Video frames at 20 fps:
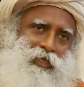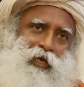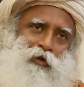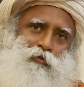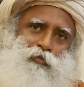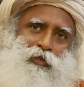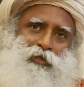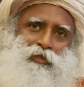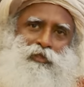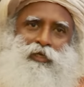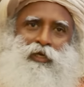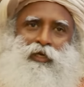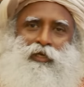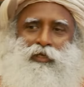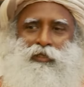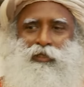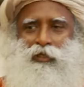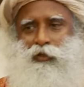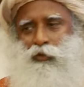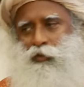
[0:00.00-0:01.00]
have been
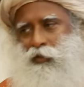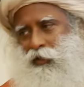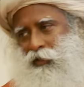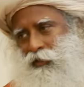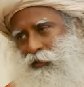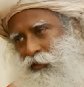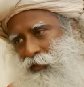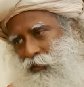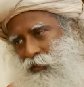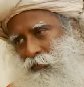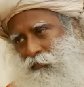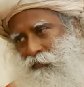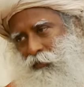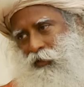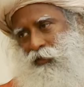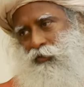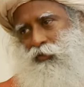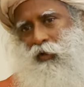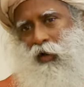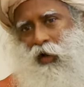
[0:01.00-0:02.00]
said in the yogic system
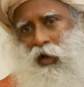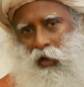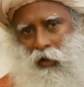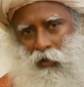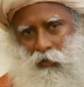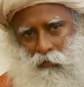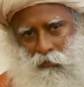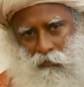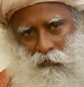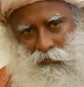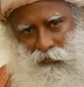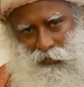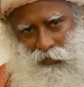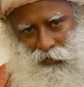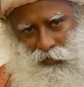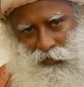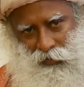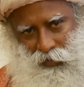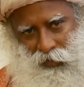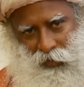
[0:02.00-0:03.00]
as to how
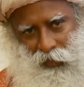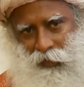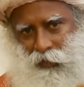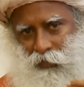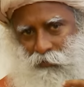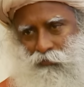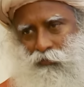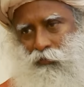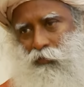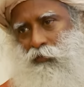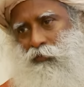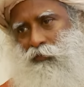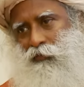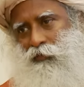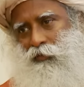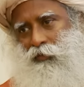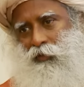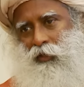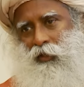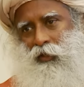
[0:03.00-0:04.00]
this is the eighty-fourth.
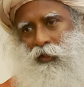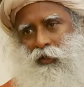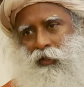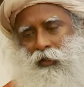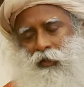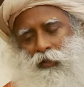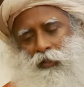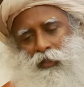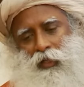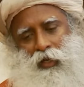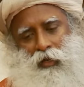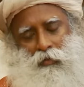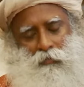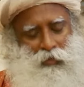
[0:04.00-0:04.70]
There are